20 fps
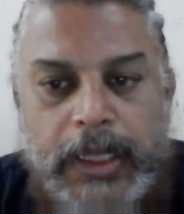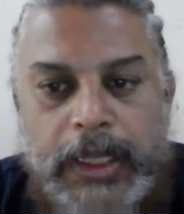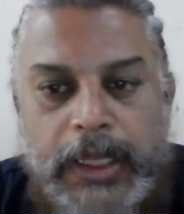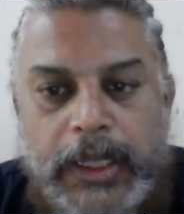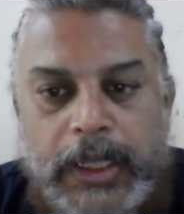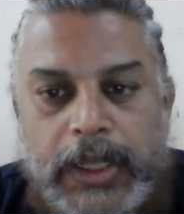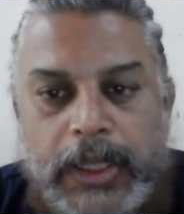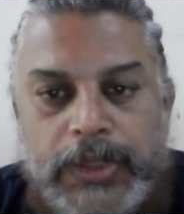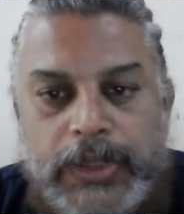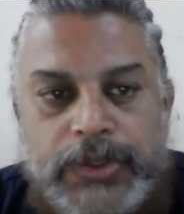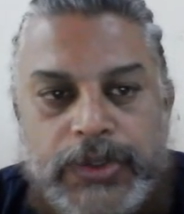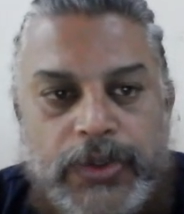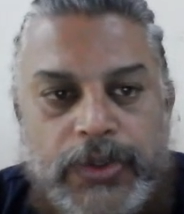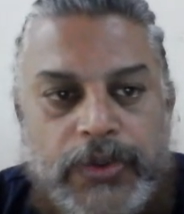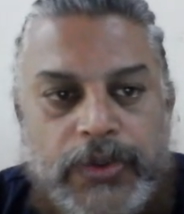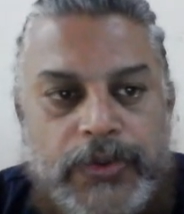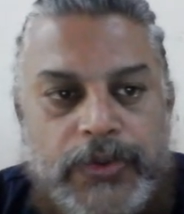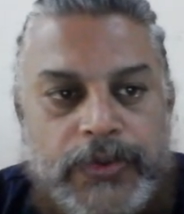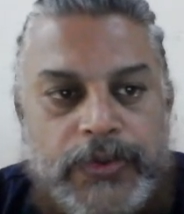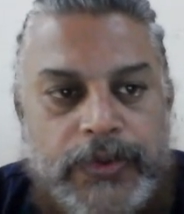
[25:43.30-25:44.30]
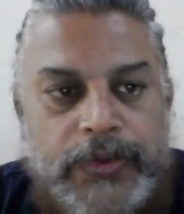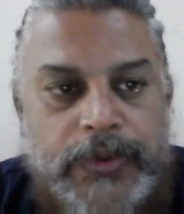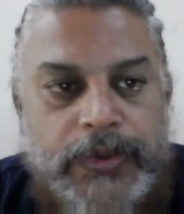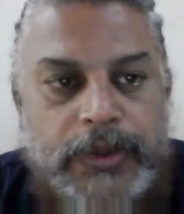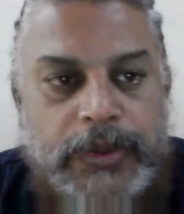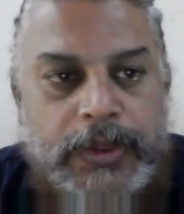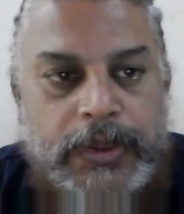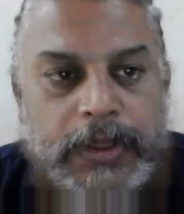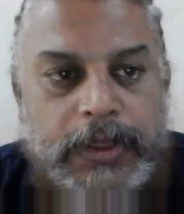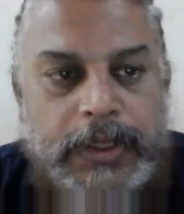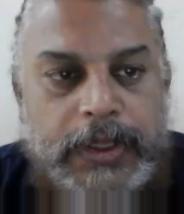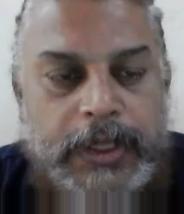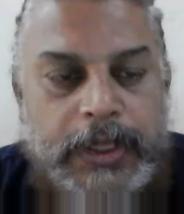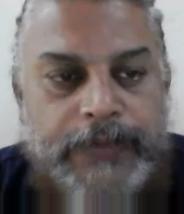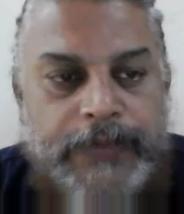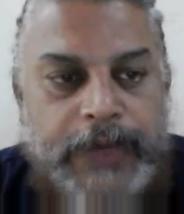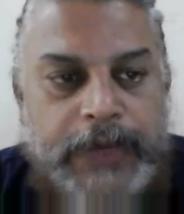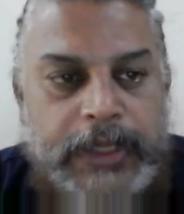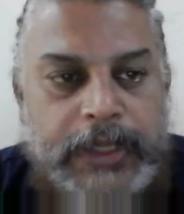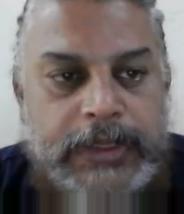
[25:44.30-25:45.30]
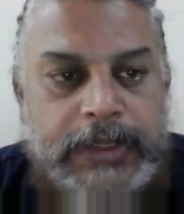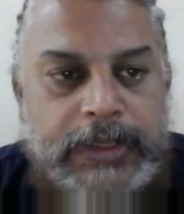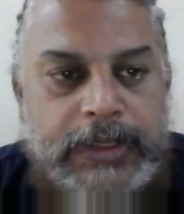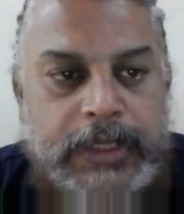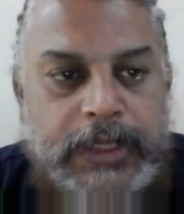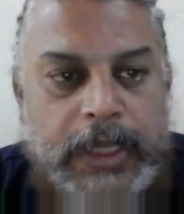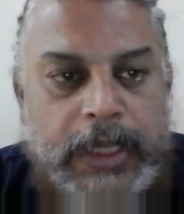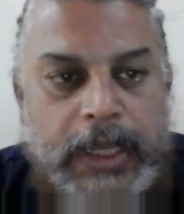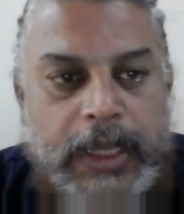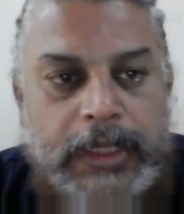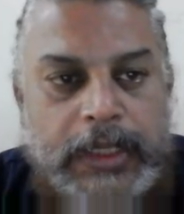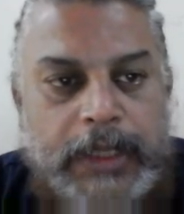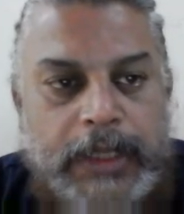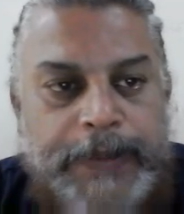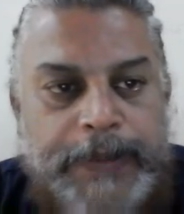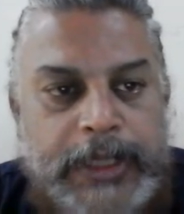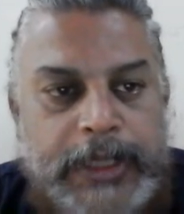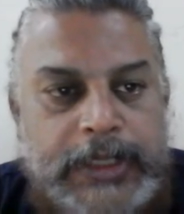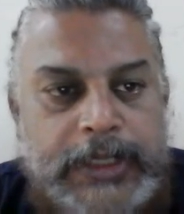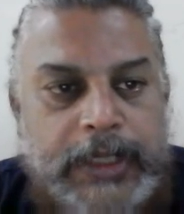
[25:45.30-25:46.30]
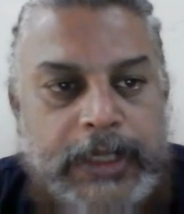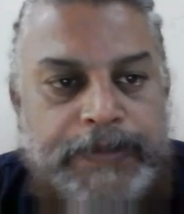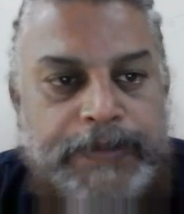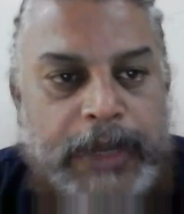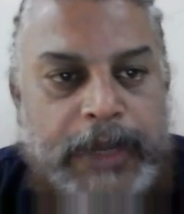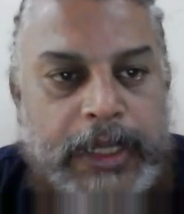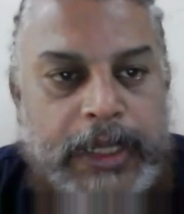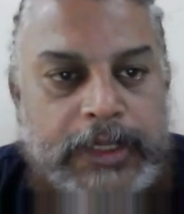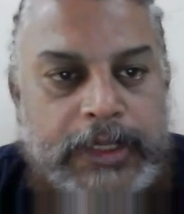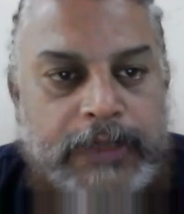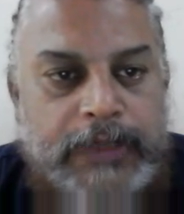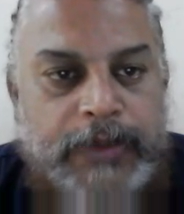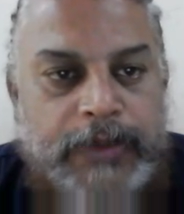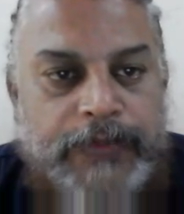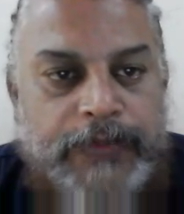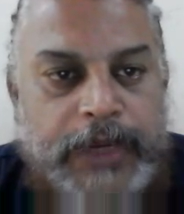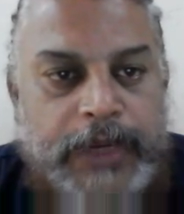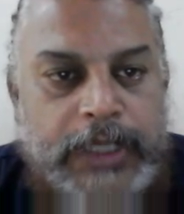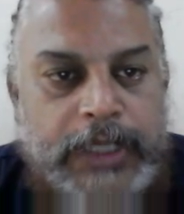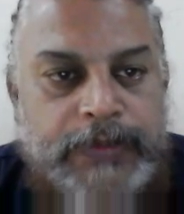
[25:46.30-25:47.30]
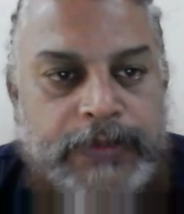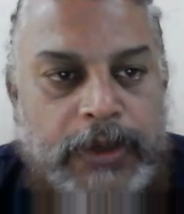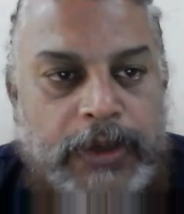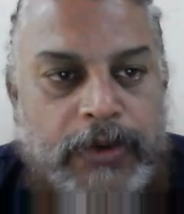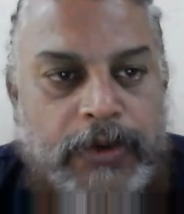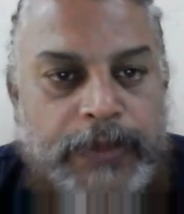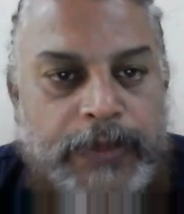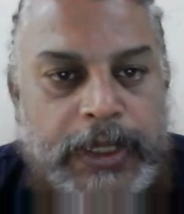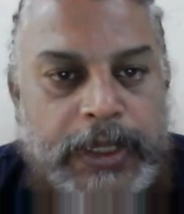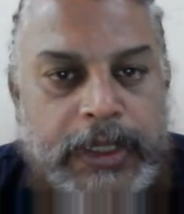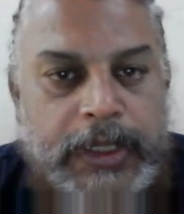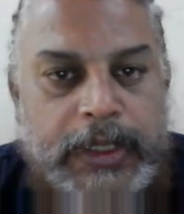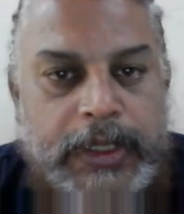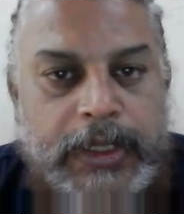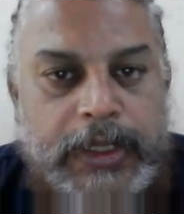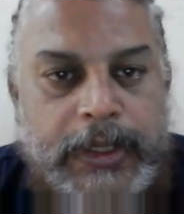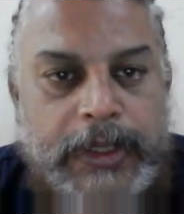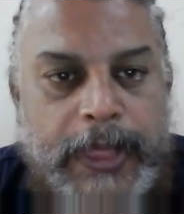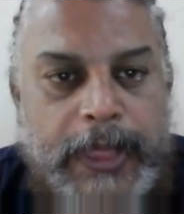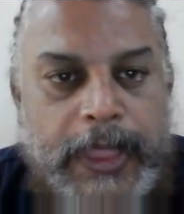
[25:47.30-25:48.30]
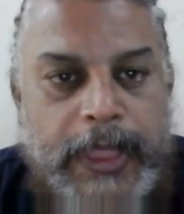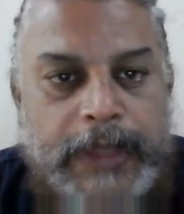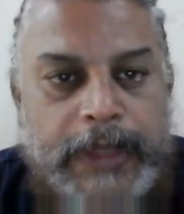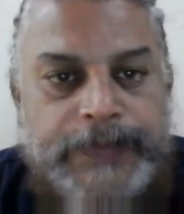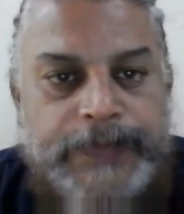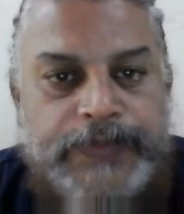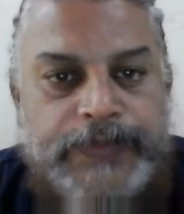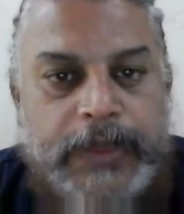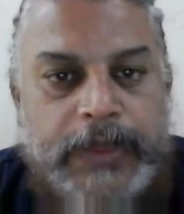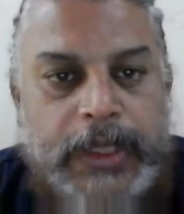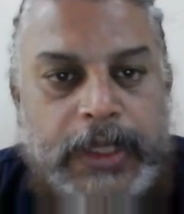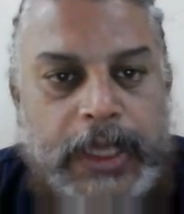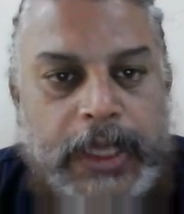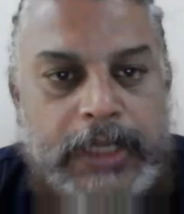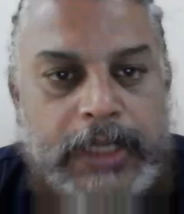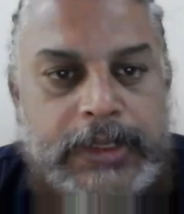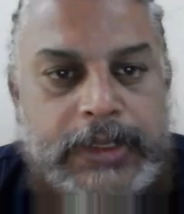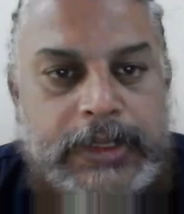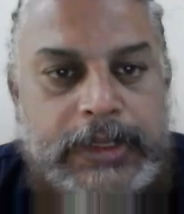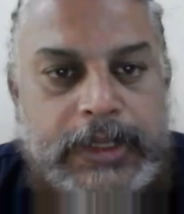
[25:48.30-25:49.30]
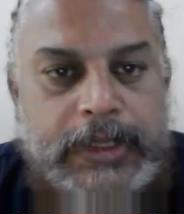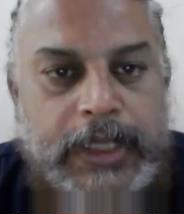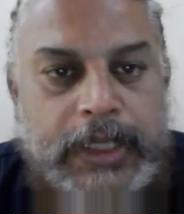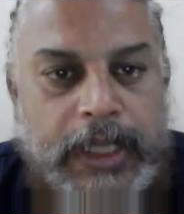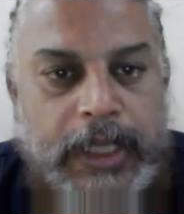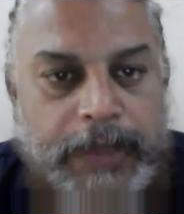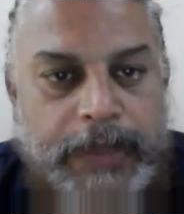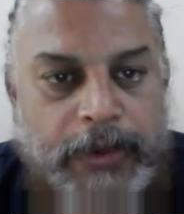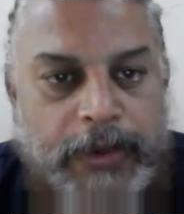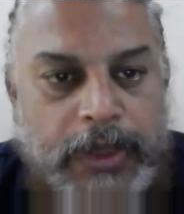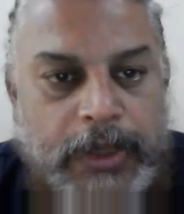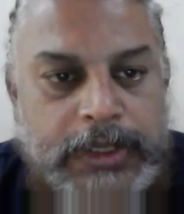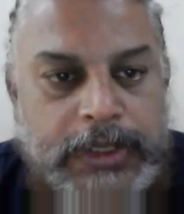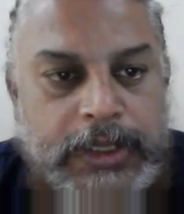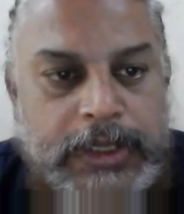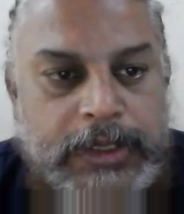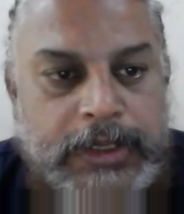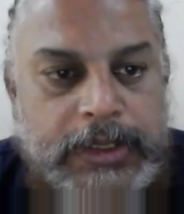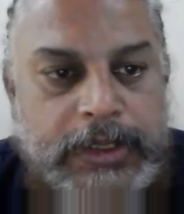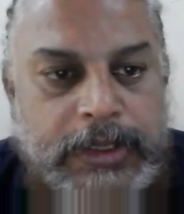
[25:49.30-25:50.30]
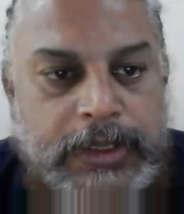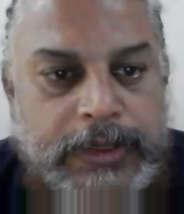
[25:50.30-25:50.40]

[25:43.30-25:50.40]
So, dear friends, the basic mechanism of raised bilirubin is hemolysis,